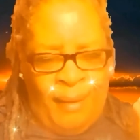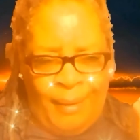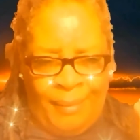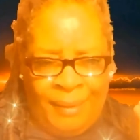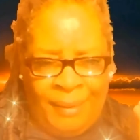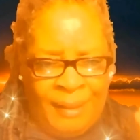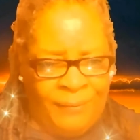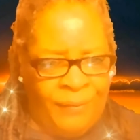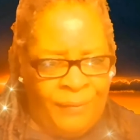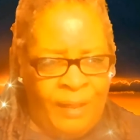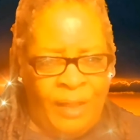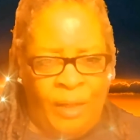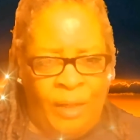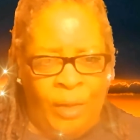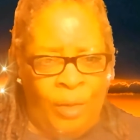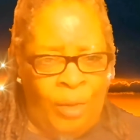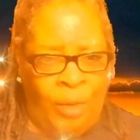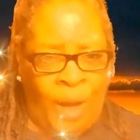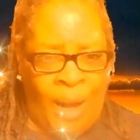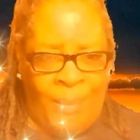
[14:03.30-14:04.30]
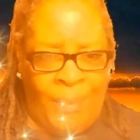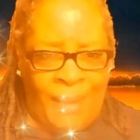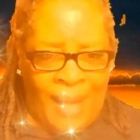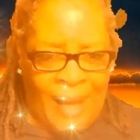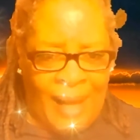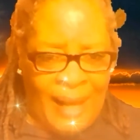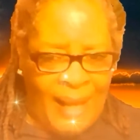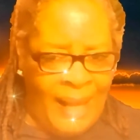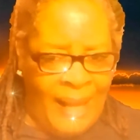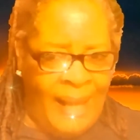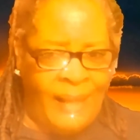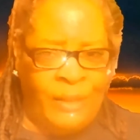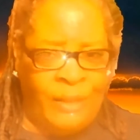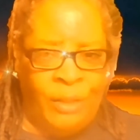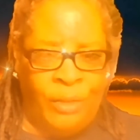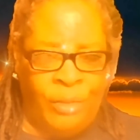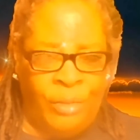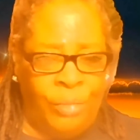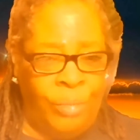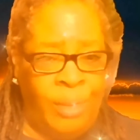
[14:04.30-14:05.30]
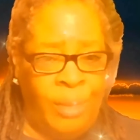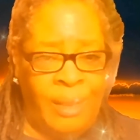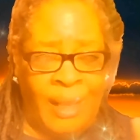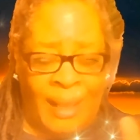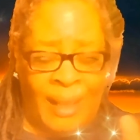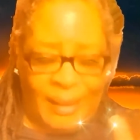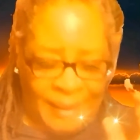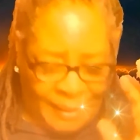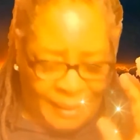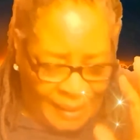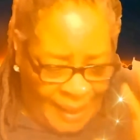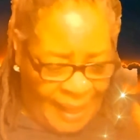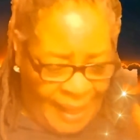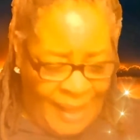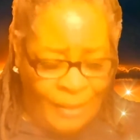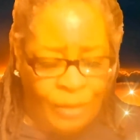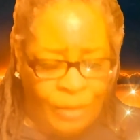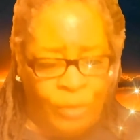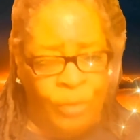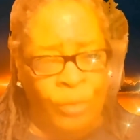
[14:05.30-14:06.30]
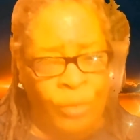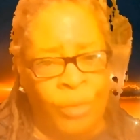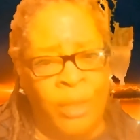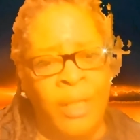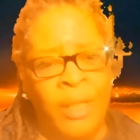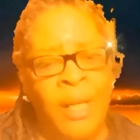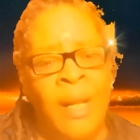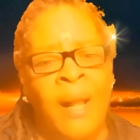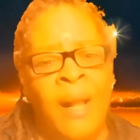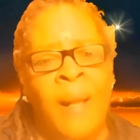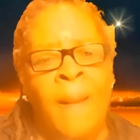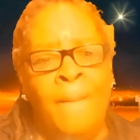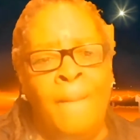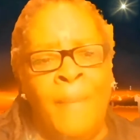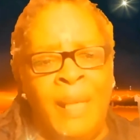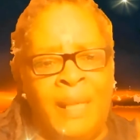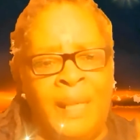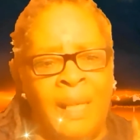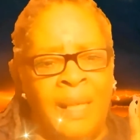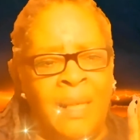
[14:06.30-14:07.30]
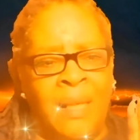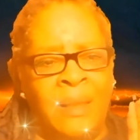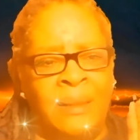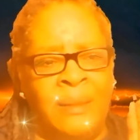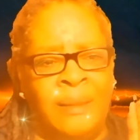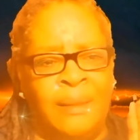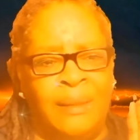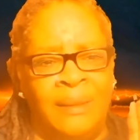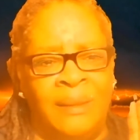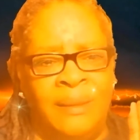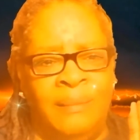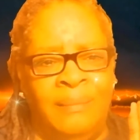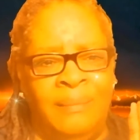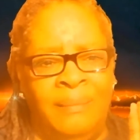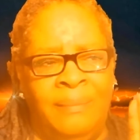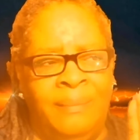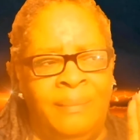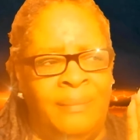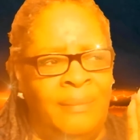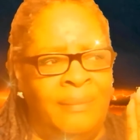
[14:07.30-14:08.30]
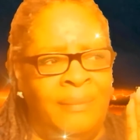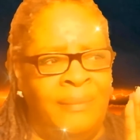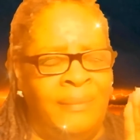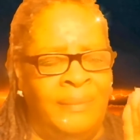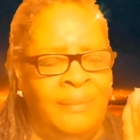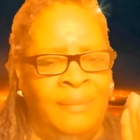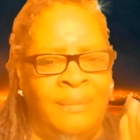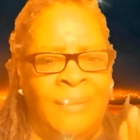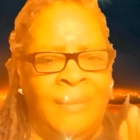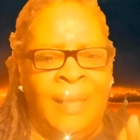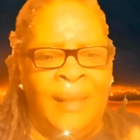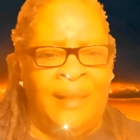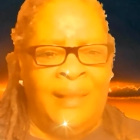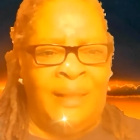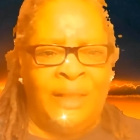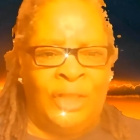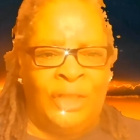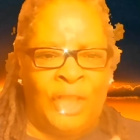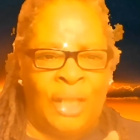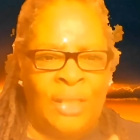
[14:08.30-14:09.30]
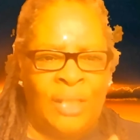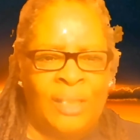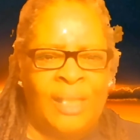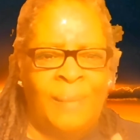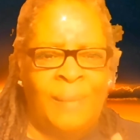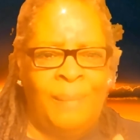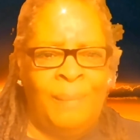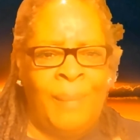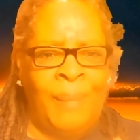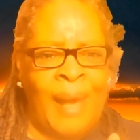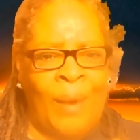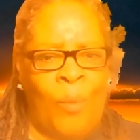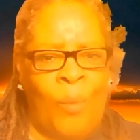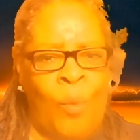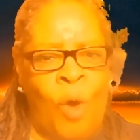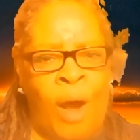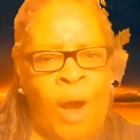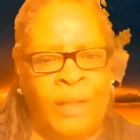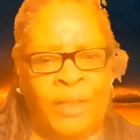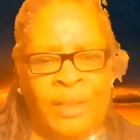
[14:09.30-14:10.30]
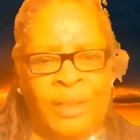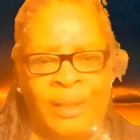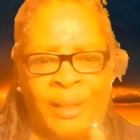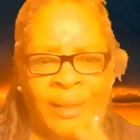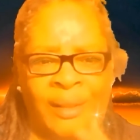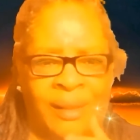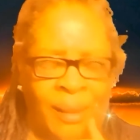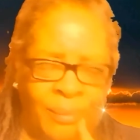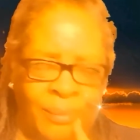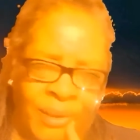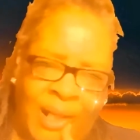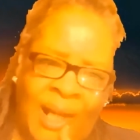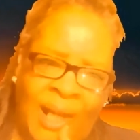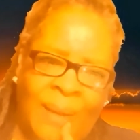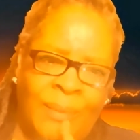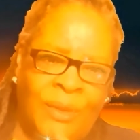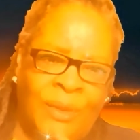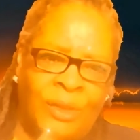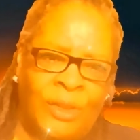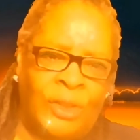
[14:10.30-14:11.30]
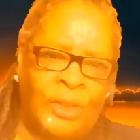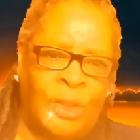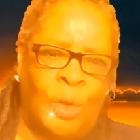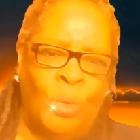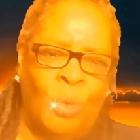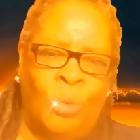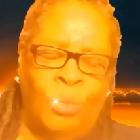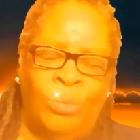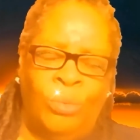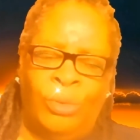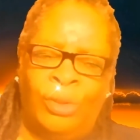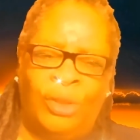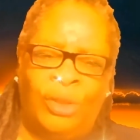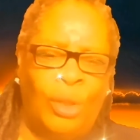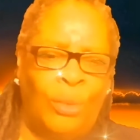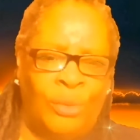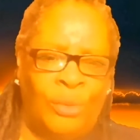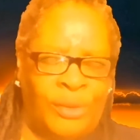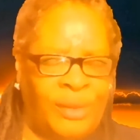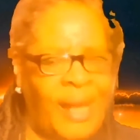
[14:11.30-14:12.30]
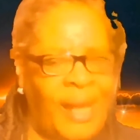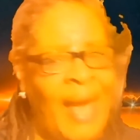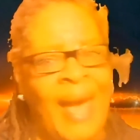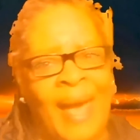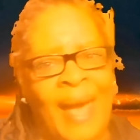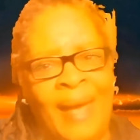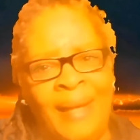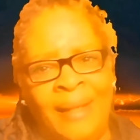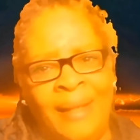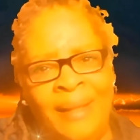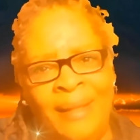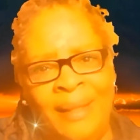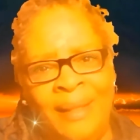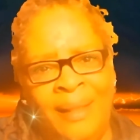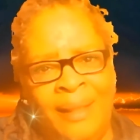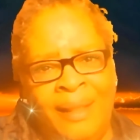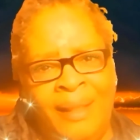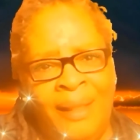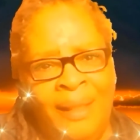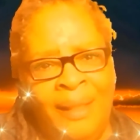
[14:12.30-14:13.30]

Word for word: uh, on um, this video. I mean, I had to do it. I just had to do it because it just sitting back watching it sometimes is so so sad